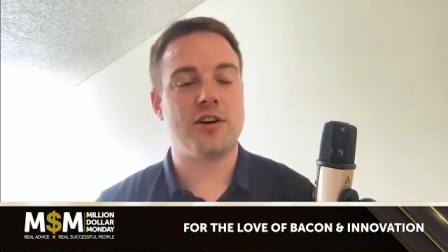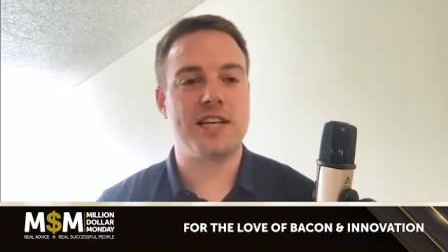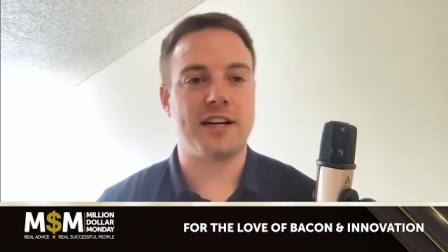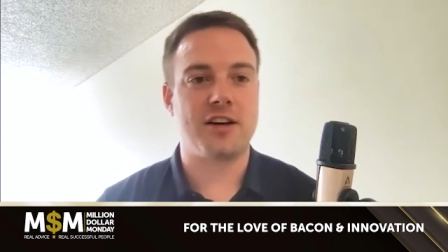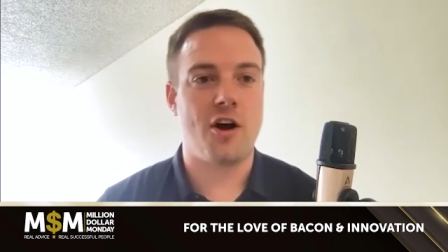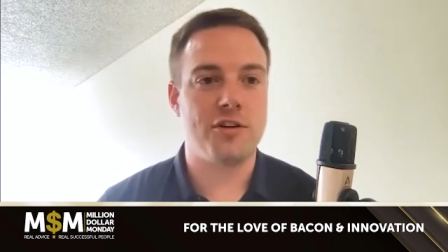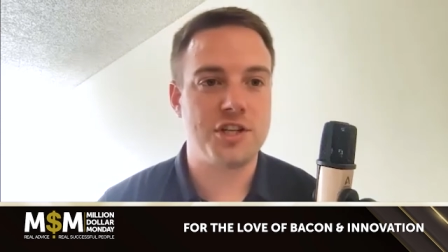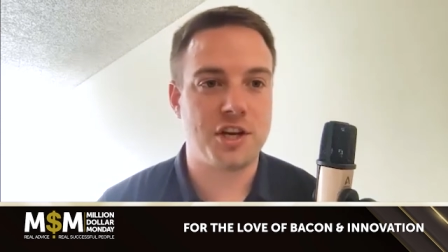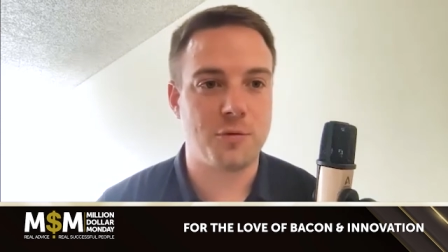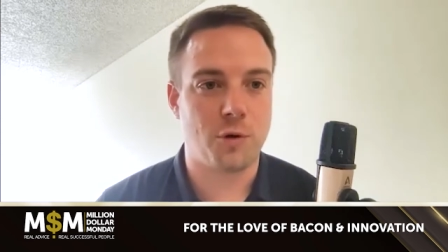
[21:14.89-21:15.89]
our
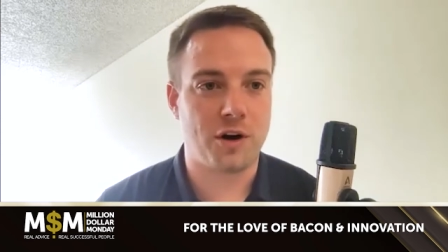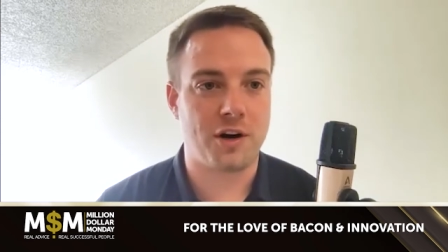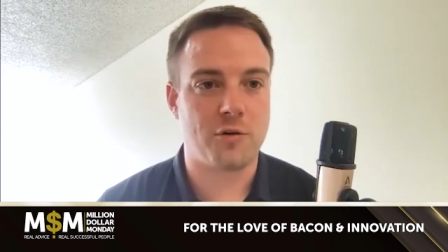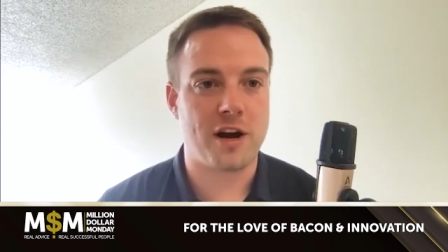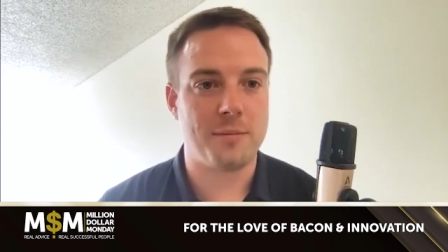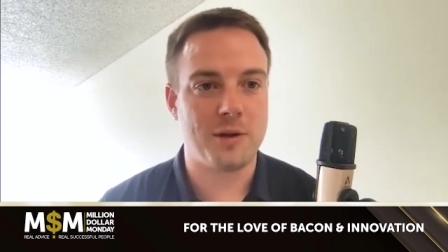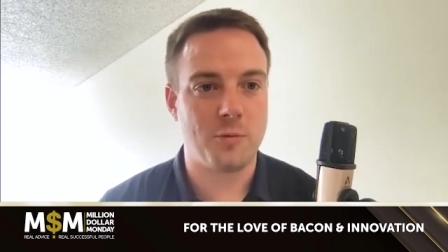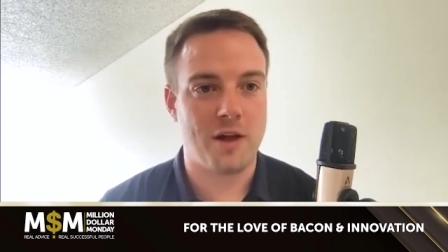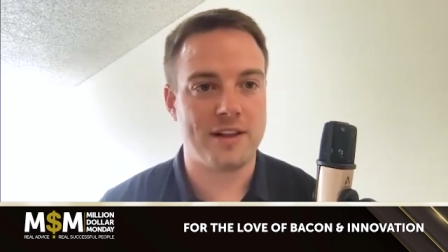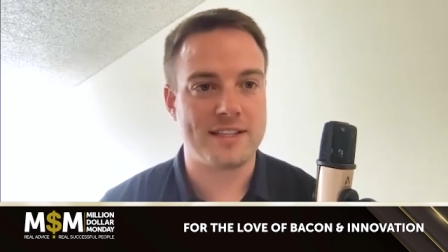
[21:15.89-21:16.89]
technology can work incredibly
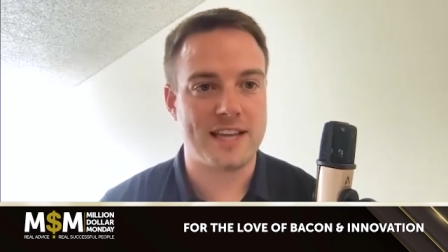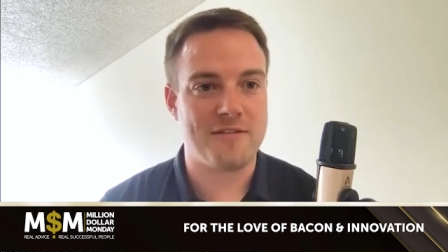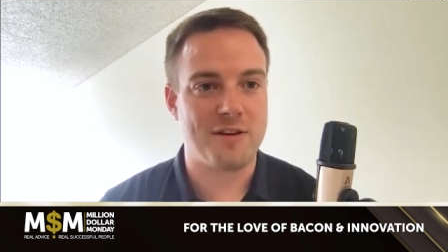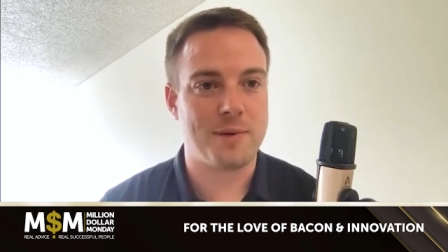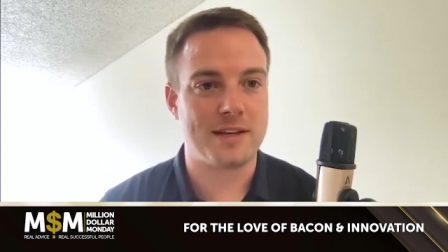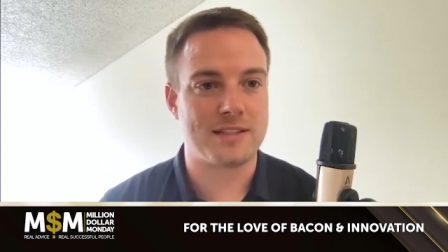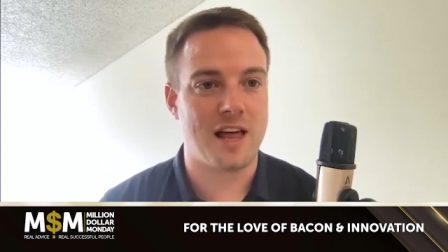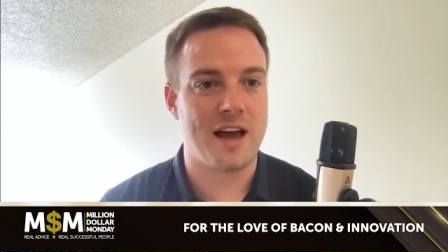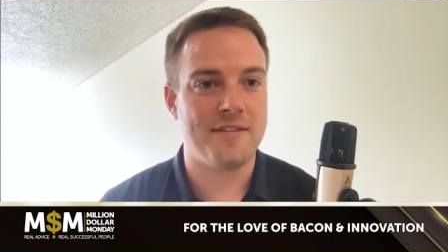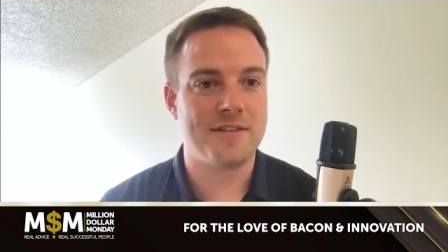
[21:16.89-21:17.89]
well at saving pigs'
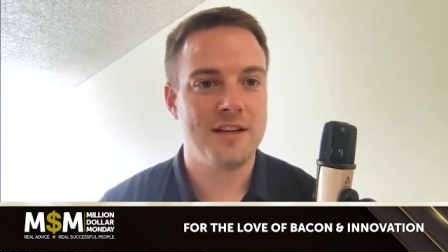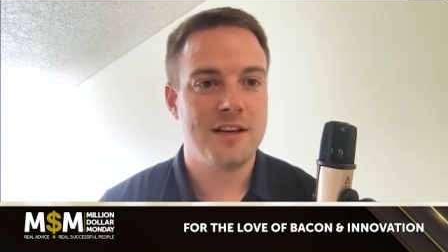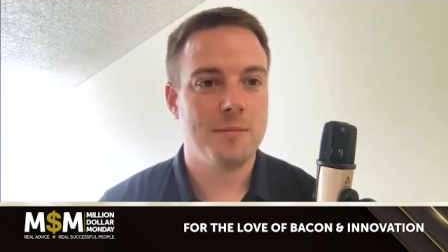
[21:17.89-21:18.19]
lives,